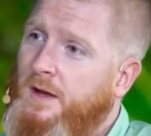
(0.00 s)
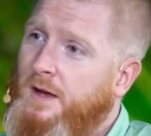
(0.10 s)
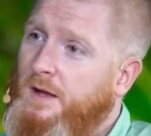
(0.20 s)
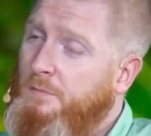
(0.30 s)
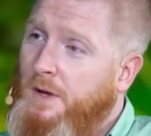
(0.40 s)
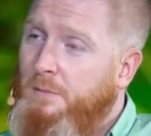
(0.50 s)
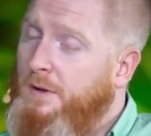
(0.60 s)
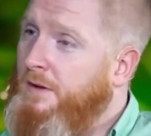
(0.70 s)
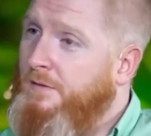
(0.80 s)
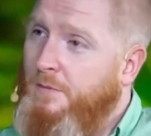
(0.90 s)
and
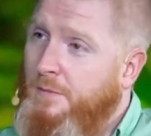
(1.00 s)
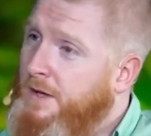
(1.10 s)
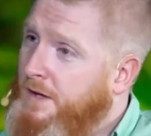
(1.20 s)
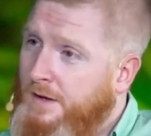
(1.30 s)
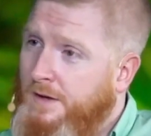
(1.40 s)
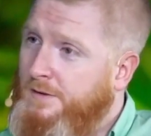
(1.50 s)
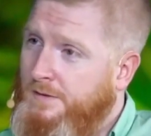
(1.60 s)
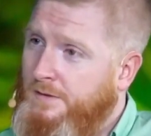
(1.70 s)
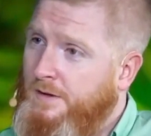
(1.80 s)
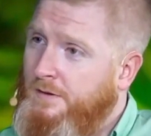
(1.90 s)
maybe for many
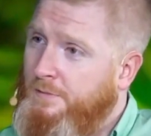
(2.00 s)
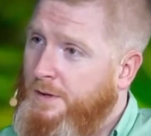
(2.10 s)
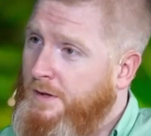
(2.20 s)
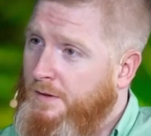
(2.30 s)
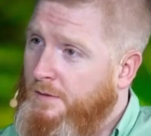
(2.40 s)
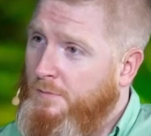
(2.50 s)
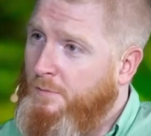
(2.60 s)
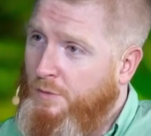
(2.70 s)
years they've been